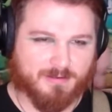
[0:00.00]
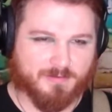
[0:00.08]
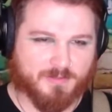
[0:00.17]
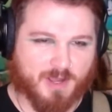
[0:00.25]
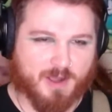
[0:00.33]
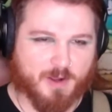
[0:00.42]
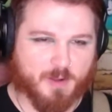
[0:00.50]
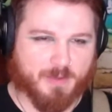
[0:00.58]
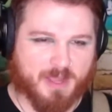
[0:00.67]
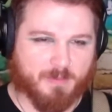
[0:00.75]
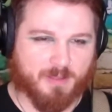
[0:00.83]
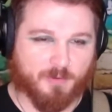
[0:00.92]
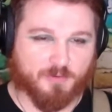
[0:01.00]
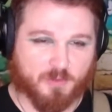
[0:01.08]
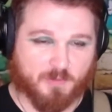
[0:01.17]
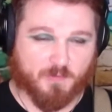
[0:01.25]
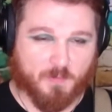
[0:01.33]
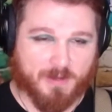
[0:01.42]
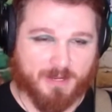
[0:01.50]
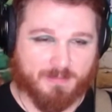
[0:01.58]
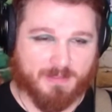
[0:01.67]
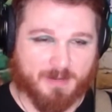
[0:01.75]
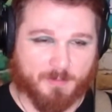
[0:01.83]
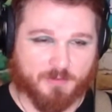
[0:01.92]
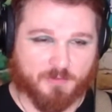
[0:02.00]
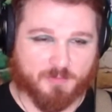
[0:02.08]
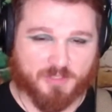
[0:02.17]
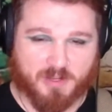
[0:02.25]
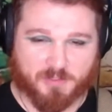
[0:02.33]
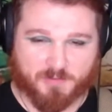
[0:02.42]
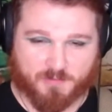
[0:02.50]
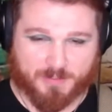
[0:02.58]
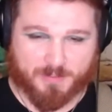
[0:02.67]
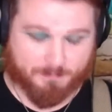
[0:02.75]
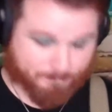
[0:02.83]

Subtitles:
talk about my musical for a minute, and then I'm going to do some songs from it.